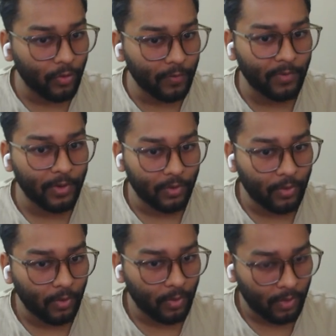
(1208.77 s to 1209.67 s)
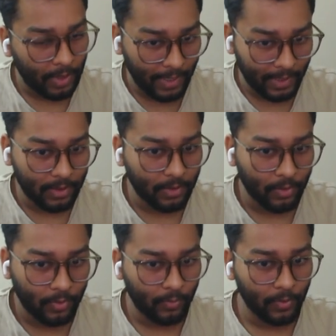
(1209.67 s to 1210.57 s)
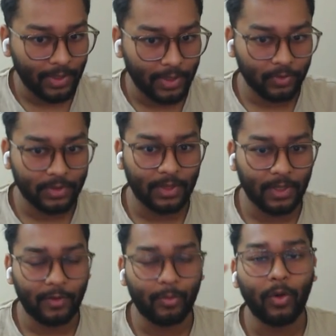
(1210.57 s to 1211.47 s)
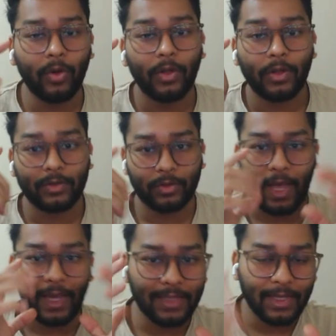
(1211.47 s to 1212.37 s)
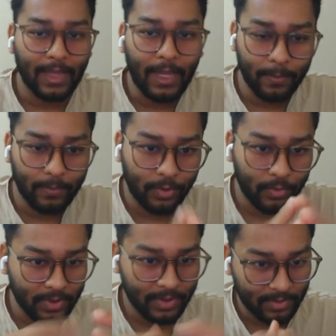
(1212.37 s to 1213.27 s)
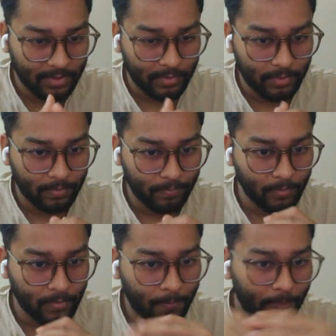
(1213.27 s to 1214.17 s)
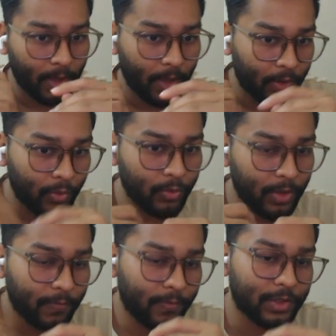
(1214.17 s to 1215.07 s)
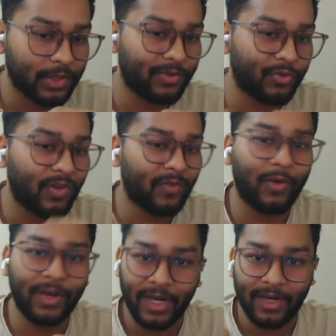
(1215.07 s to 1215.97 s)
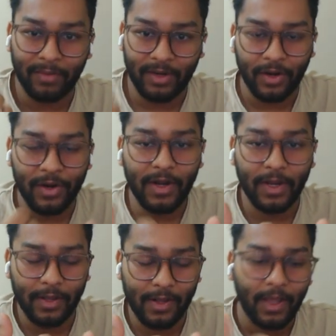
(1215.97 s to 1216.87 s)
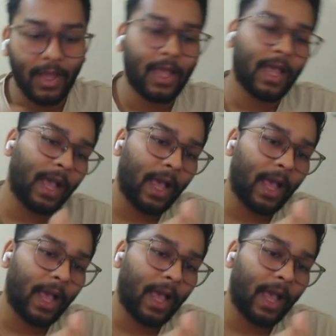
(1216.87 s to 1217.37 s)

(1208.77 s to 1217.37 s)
CUDA 12.8 will used in the repo. So IsaacLab uses CUDA version 12.8, but earlier